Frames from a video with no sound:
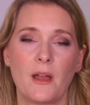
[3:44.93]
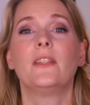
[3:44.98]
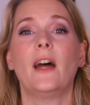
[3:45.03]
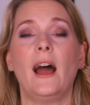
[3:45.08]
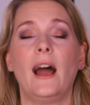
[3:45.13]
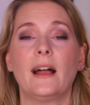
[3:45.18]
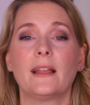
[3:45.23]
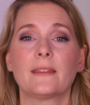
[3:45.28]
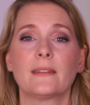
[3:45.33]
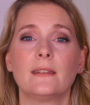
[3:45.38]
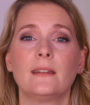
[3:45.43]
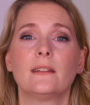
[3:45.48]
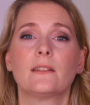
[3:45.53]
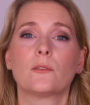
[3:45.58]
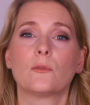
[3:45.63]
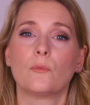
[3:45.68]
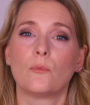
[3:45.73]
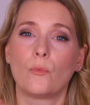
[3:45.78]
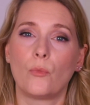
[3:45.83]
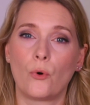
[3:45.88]
The acid
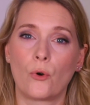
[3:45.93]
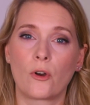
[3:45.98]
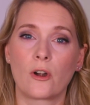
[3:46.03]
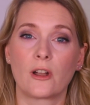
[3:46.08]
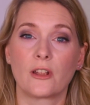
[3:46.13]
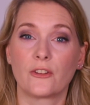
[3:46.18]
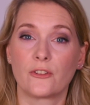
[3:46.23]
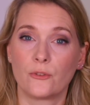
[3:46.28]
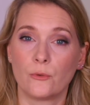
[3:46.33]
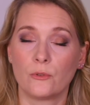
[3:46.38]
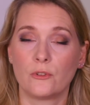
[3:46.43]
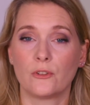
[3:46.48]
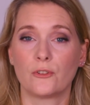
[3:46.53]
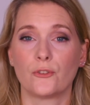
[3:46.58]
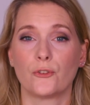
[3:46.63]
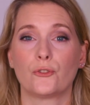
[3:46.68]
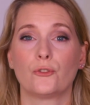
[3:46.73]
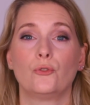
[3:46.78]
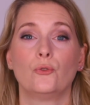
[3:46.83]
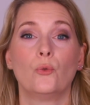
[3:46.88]
more
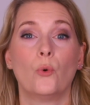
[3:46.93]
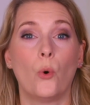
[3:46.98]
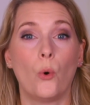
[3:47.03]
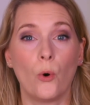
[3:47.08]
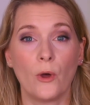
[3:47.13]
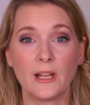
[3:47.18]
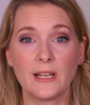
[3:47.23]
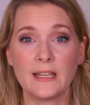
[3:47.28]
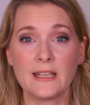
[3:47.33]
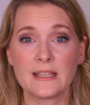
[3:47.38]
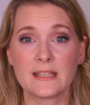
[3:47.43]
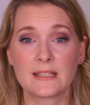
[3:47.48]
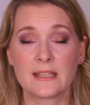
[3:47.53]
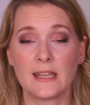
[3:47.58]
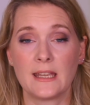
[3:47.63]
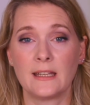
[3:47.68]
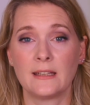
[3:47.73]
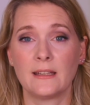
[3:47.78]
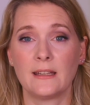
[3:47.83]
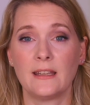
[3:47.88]
suited to oily
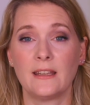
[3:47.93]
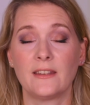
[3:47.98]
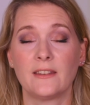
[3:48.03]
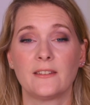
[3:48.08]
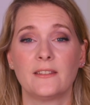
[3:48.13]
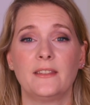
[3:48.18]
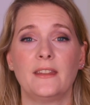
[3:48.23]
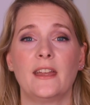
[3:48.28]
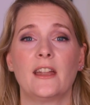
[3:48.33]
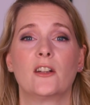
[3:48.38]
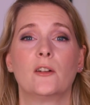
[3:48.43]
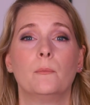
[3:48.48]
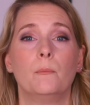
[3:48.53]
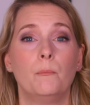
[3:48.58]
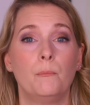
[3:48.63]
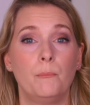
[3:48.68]
skin is their